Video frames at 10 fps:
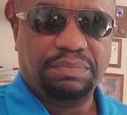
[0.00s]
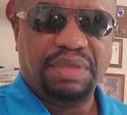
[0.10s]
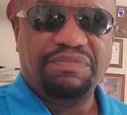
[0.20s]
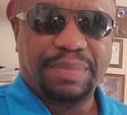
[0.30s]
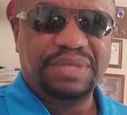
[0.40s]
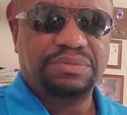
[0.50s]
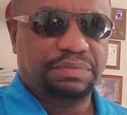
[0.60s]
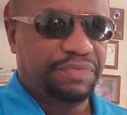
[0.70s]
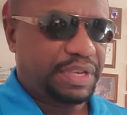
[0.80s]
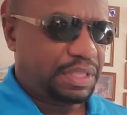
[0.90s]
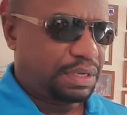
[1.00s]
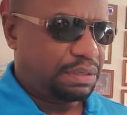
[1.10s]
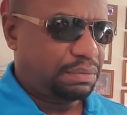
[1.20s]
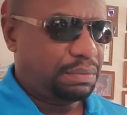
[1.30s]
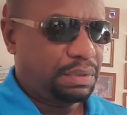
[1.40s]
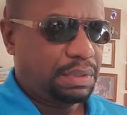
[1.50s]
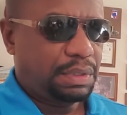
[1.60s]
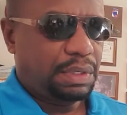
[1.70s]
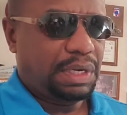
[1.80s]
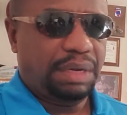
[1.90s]
informational video
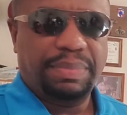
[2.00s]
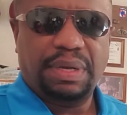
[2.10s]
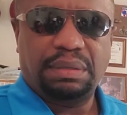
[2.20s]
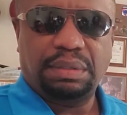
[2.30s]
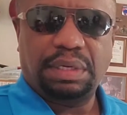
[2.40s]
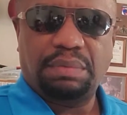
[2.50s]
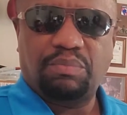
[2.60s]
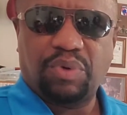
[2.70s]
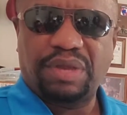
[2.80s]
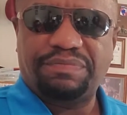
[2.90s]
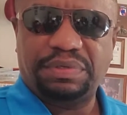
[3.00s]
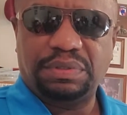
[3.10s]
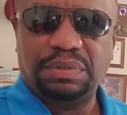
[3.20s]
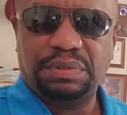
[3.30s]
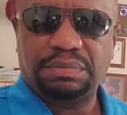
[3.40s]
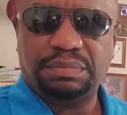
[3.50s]
about brake fluid,